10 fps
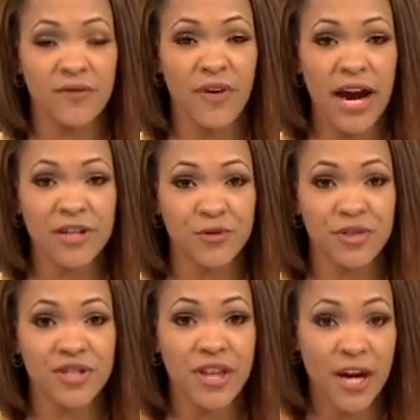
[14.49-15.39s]
the
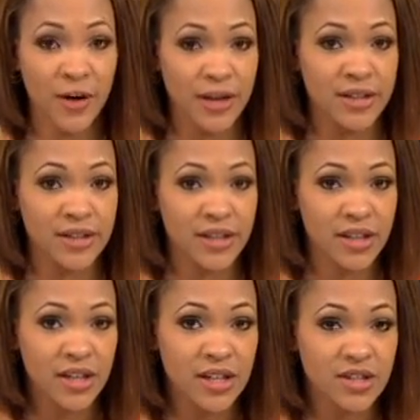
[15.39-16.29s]
advisories there
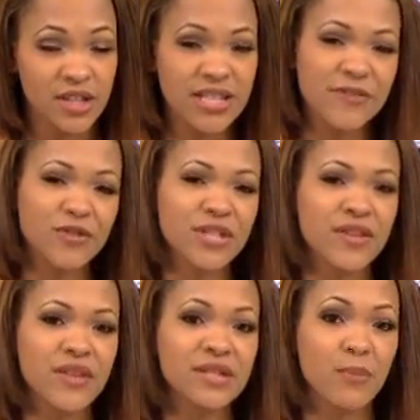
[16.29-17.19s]
ended just after 10 this